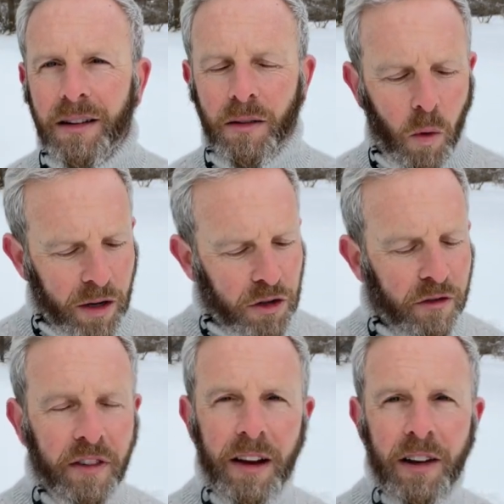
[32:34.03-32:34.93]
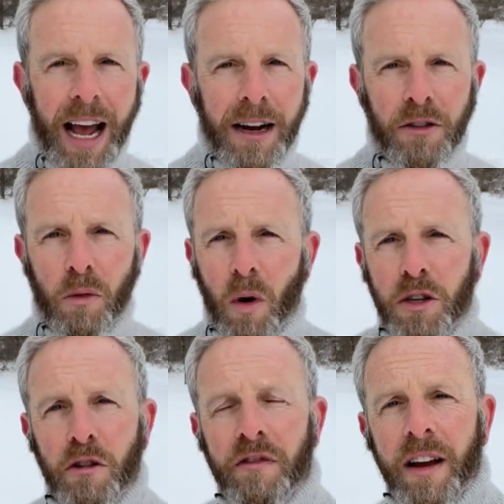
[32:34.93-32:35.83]
what is your favorite actor? What
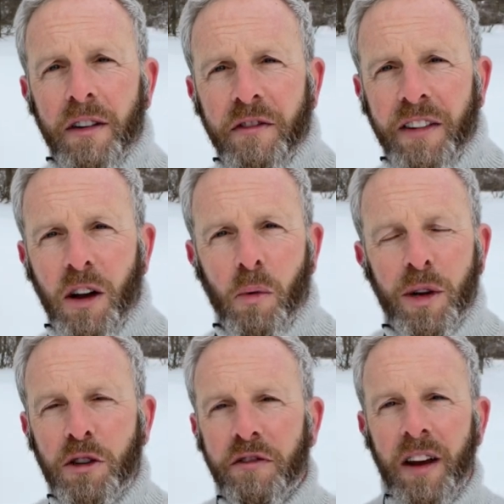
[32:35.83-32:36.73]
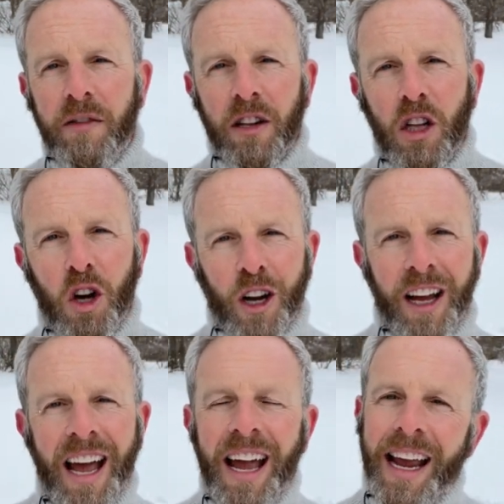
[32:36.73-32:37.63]
is your favorite film? What's your favorite look?
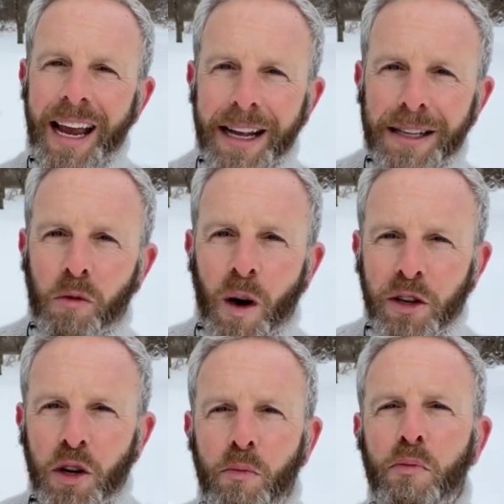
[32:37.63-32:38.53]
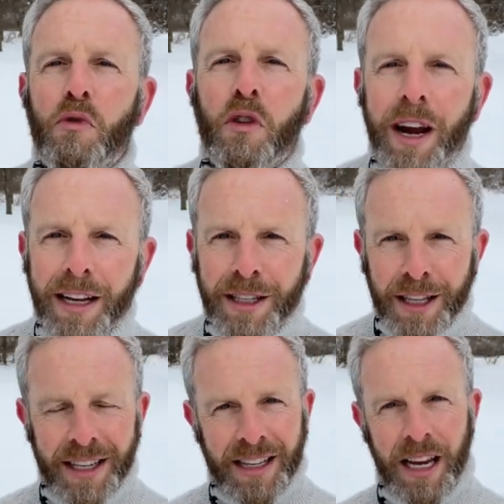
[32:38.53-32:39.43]
It is what you bring
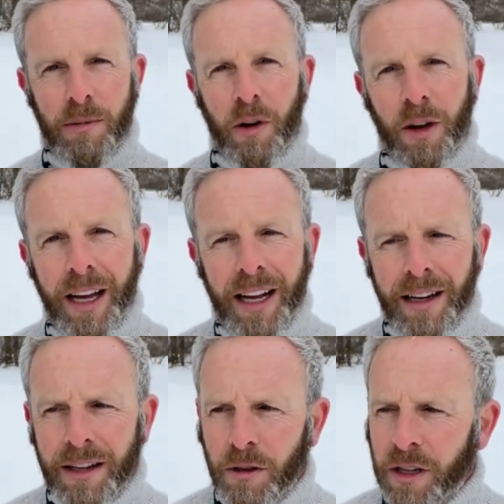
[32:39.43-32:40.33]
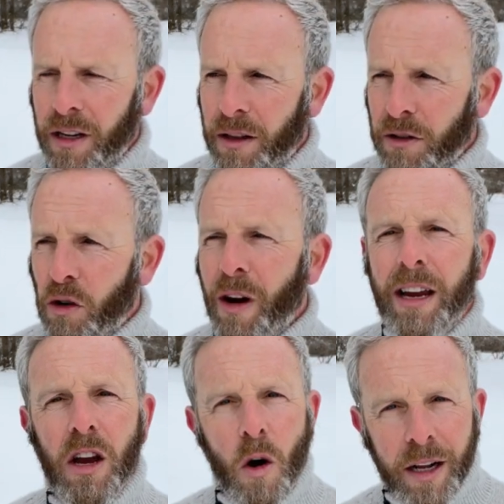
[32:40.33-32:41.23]
to the table. There's a
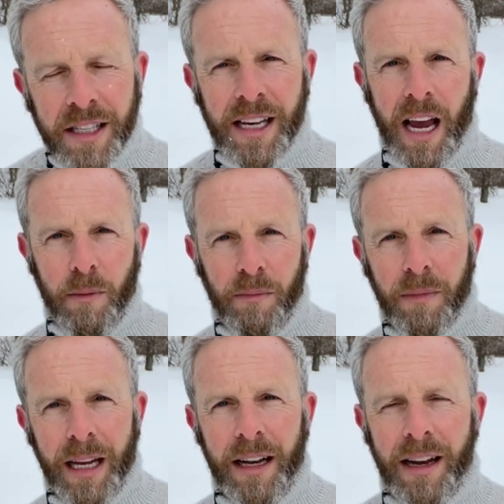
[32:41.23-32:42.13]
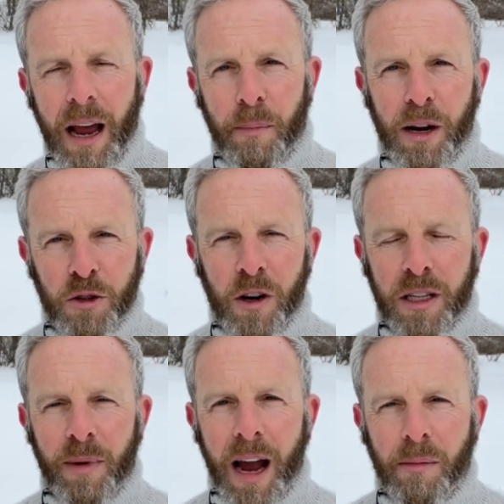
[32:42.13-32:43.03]
great Yoda saying in Empire
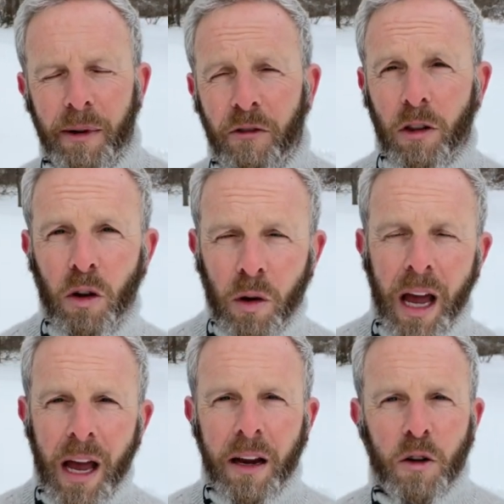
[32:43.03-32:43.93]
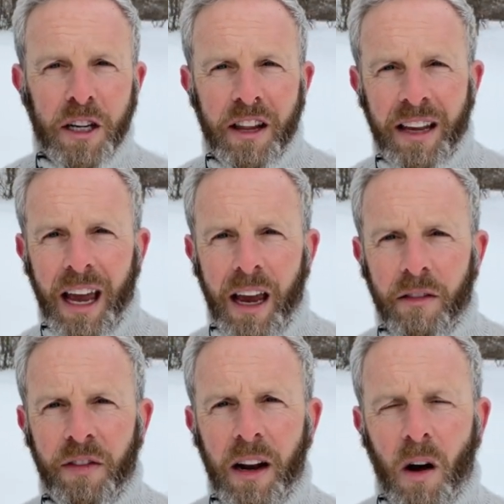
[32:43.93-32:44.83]
Strikes Back before Luke goes into the
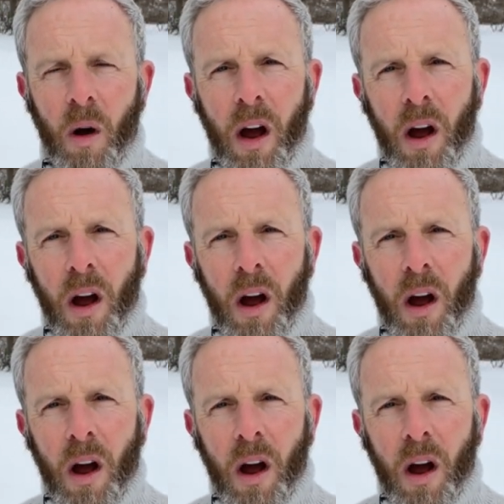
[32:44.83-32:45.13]
cave. You know,